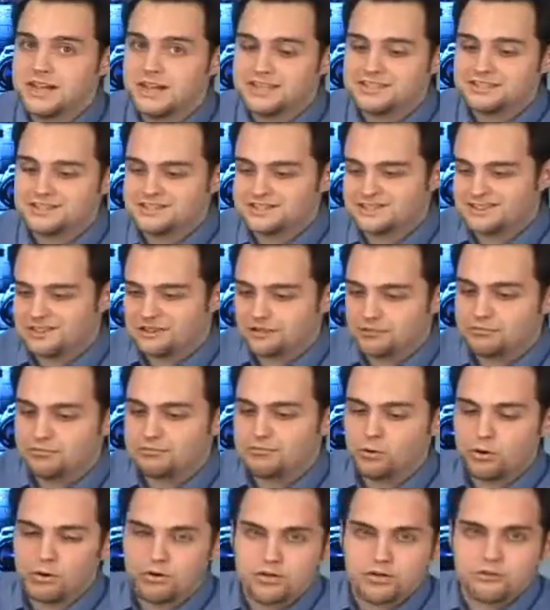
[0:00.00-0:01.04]
nice. It's a little
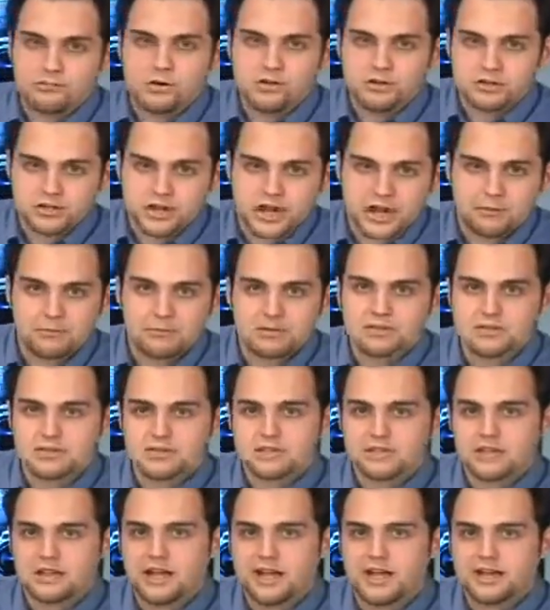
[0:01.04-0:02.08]
more than most cameras in
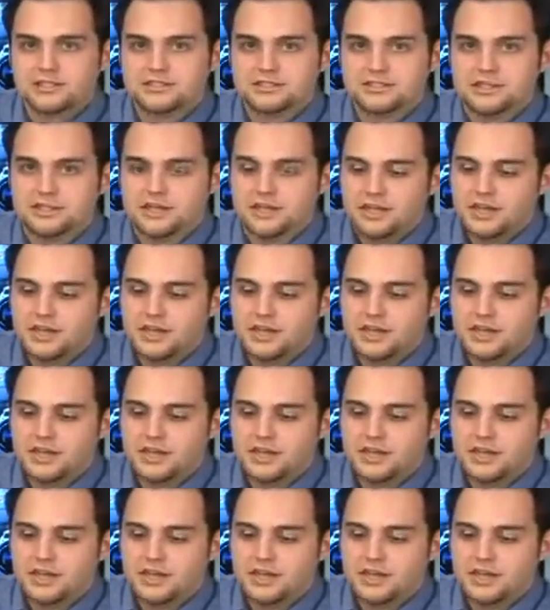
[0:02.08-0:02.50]
its class.